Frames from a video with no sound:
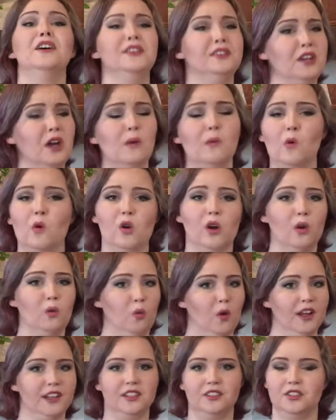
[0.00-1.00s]
No more
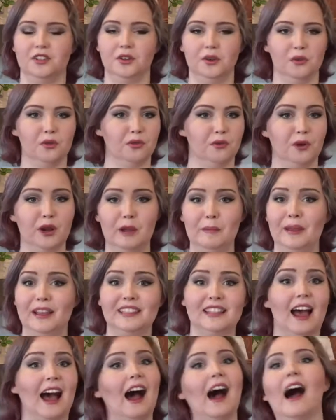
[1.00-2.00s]
one, two, three,
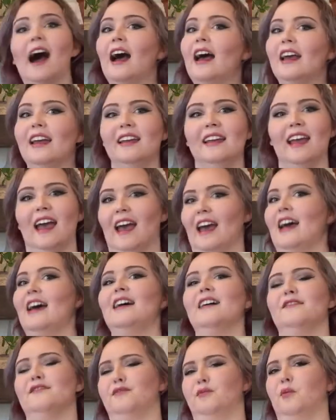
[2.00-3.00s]
because I
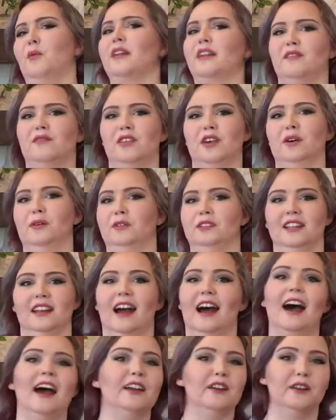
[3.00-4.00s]
have one of those and I